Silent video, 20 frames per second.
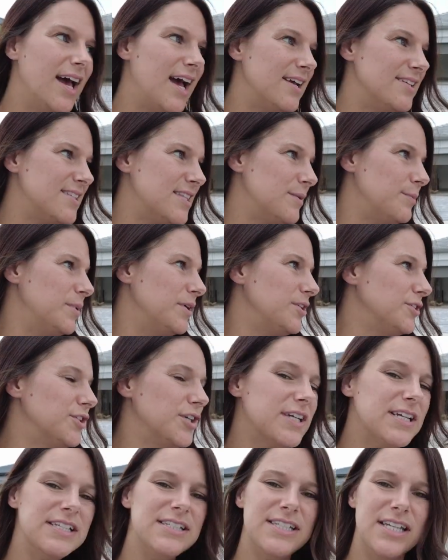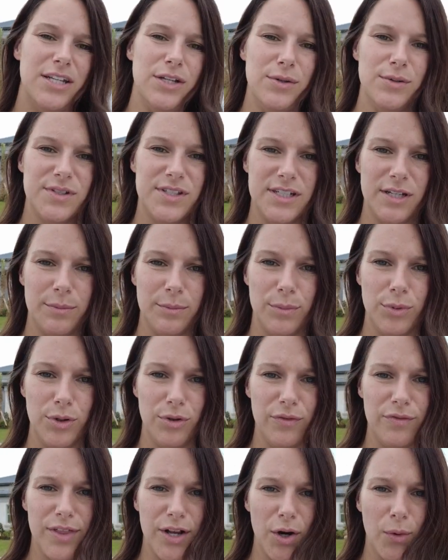As the builder continues to
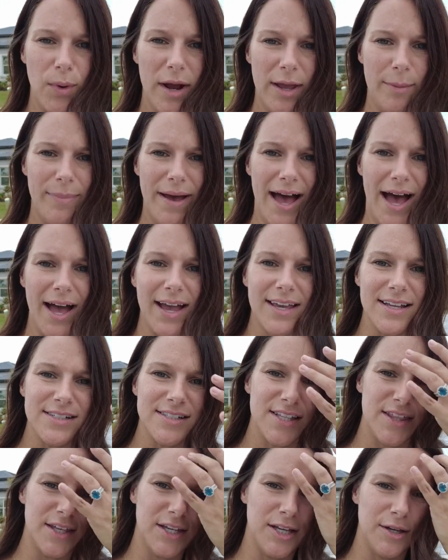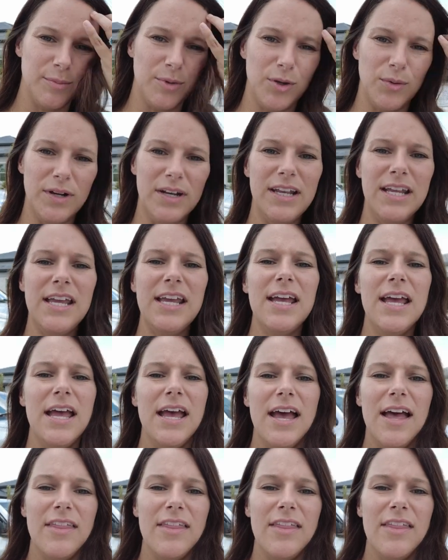move their way back into the community,